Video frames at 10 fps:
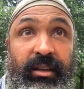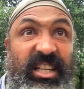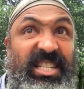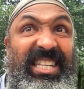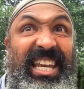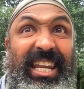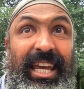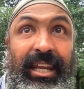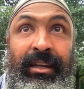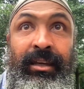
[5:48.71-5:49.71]

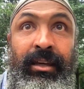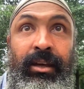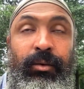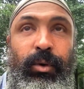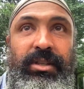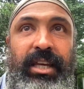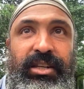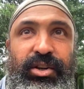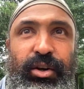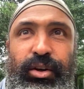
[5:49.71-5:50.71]
CNN,
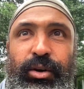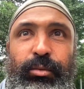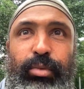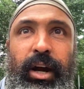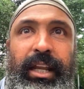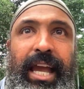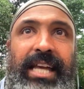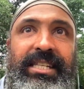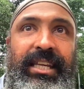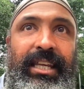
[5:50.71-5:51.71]
Turner
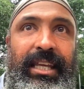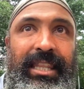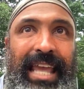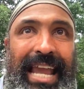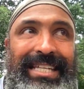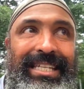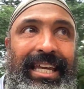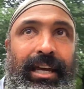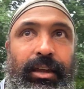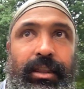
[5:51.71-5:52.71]
Broadcasting, in the
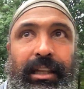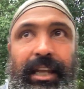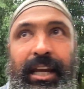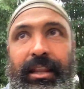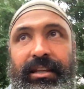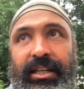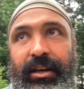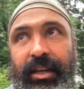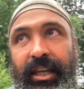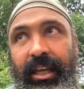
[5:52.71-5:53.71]
ATL, in the land of the
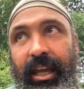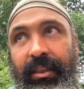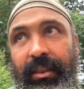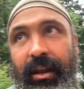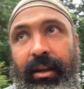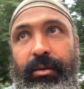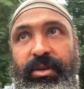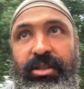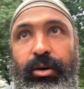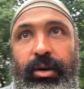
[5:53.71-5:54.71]
Cherokee, and the
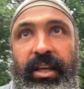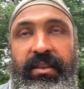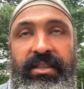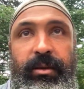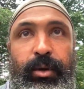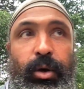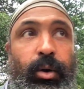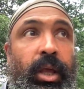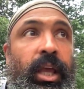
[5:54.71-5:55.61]
Muskogee, and the Seminole.